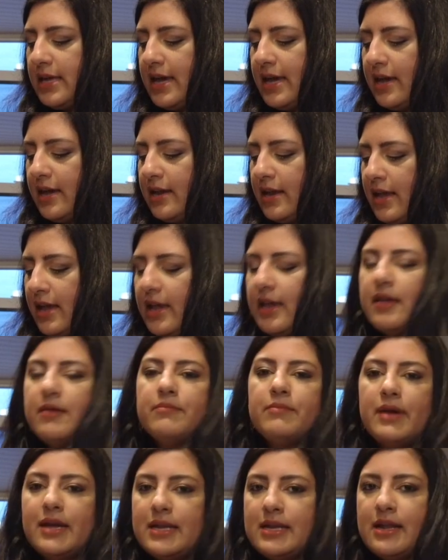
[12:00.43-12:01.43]
that, hey,
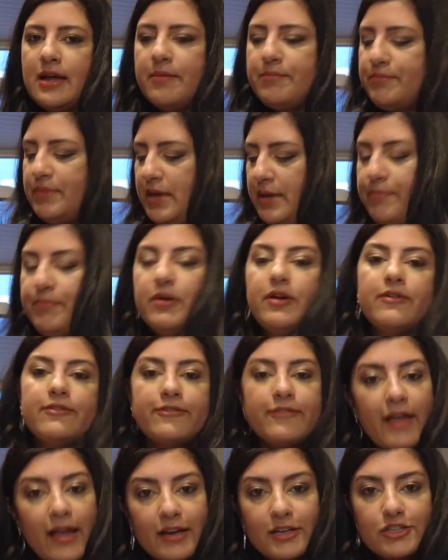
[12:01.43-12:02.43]
it might not be
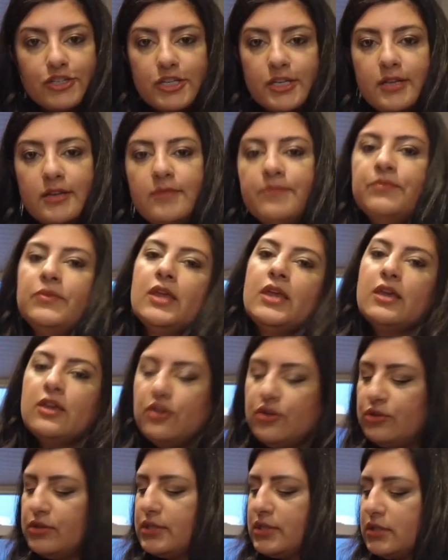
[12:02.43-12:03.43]
perfection,
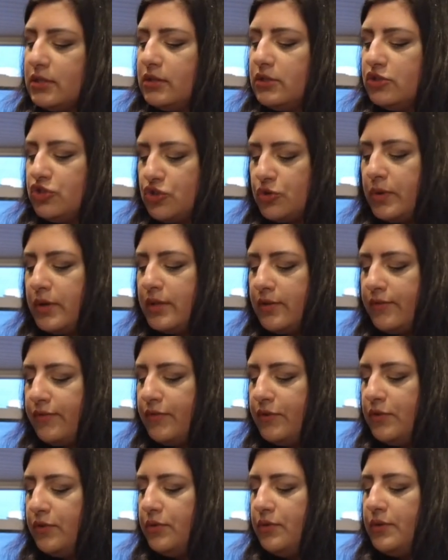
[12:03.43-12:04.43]
you'll still enjoy
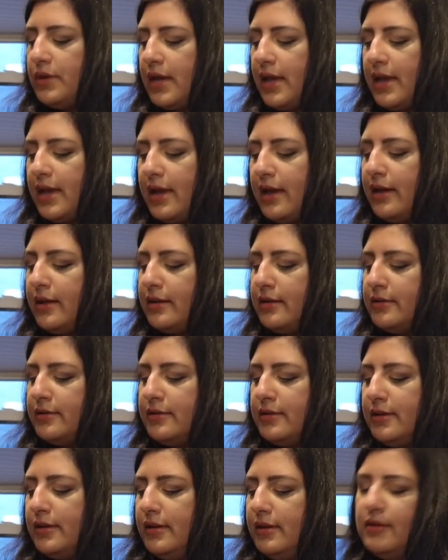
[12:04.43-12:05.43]
the food and
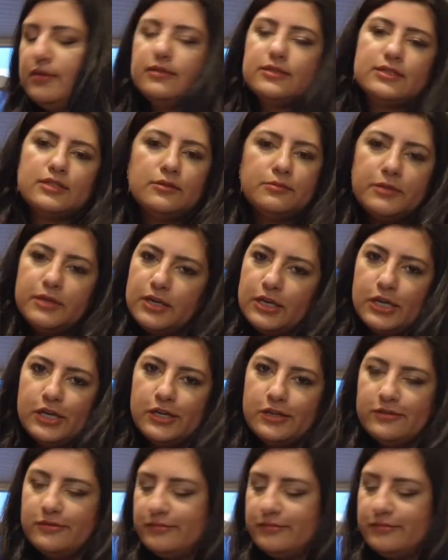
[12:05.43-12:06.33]
it'll still be good.